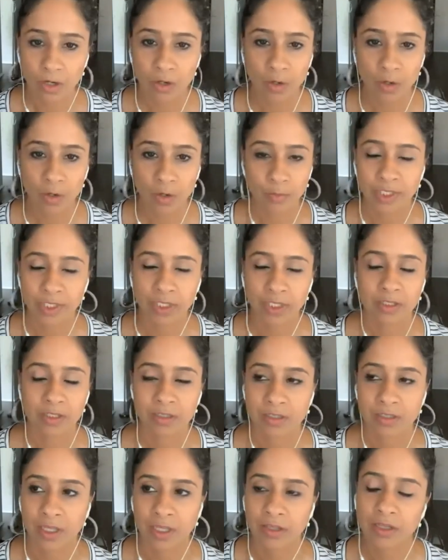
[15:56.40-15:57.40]
because
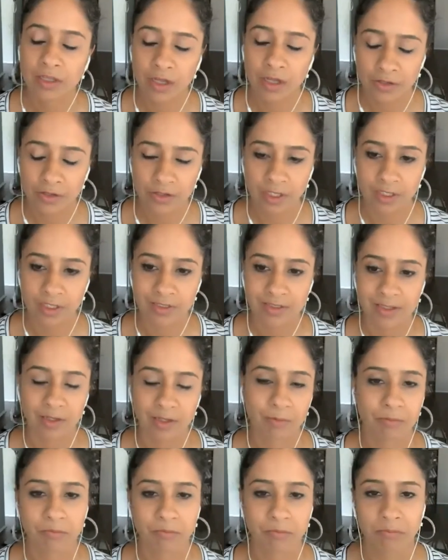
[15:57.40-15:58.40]
and the other thing is like
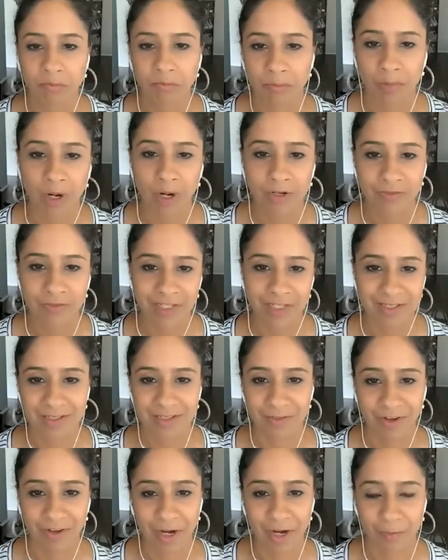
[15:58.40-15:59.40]
part of it is
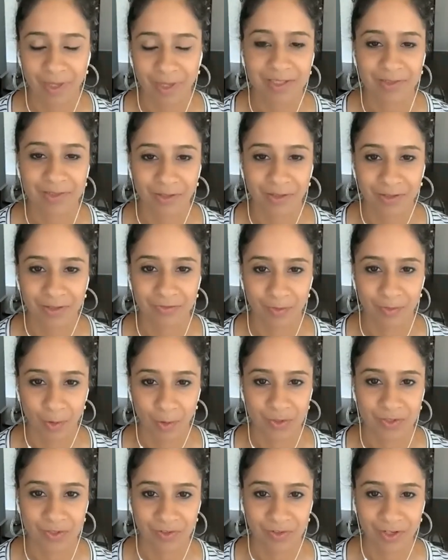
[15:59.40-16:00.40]
environmental for
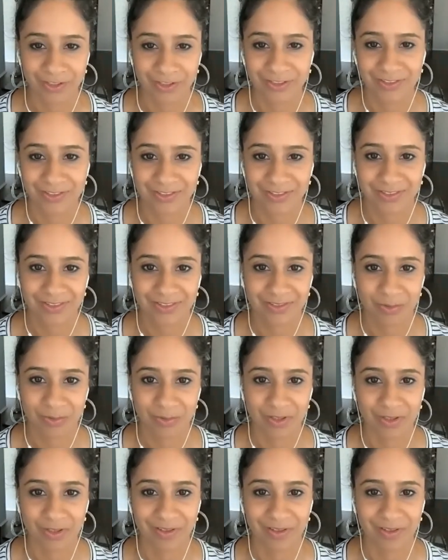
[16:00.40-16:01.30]
most of us with the